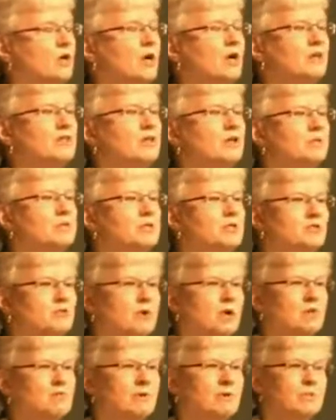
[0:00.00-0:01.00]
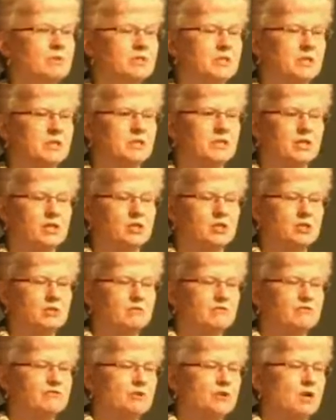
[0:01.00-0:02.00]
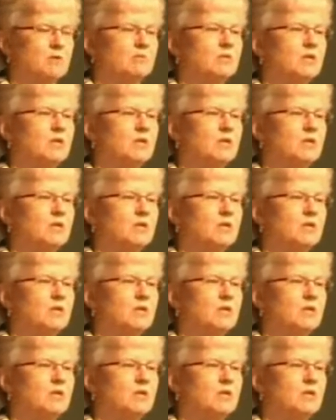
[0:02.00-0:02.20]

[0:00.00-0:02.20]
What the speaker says: there'll be strong representation from